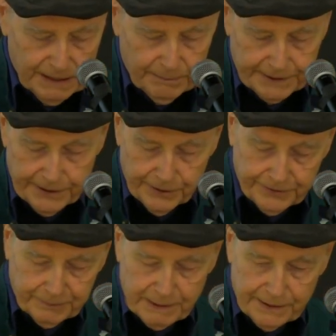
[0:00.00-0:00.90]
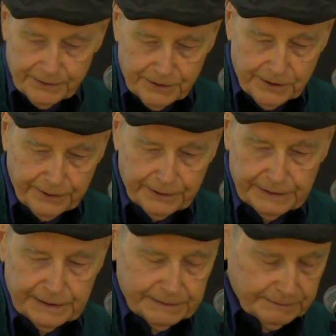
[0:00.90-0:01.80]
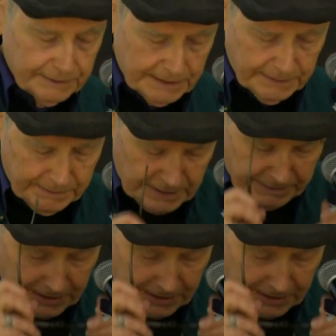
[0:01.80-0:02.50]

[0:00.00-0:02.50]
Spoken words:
But nursed by the earth, let